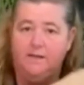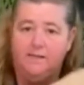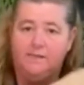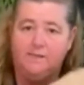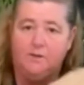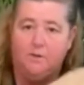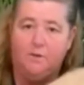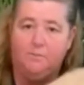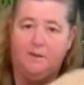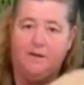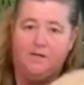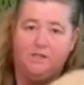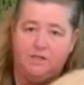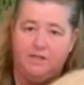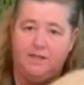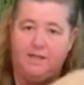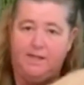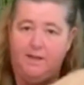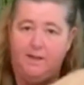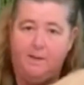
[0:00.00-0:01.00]
so I'm
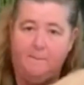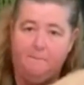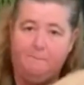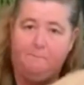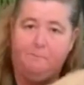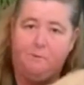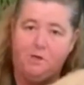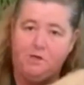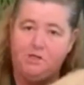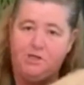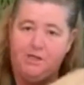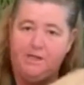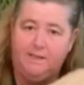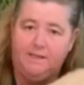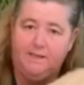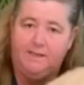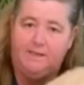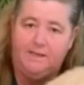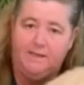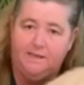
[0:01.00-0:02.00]
actually
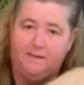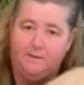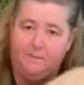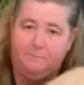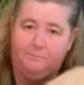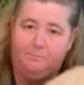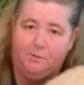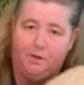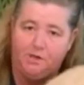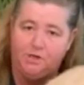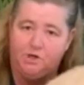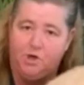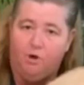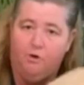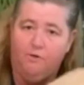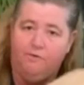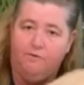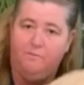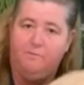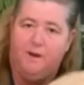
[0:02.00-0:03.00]
brushing the brush
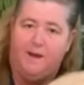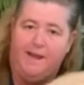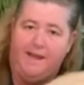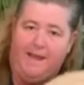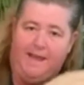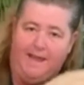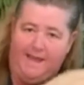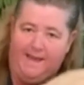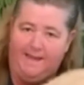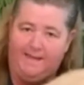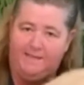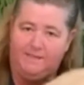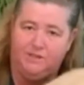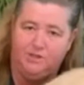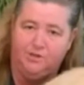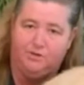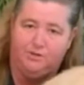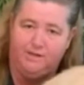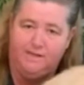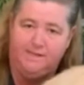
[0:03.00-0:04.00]
over my
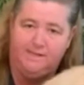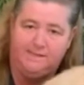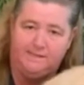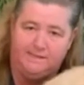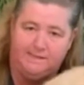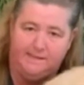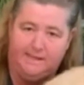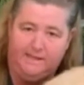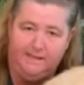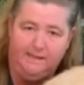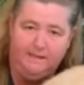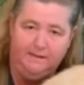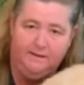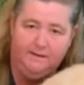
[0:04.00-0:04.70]
hand, not his skin.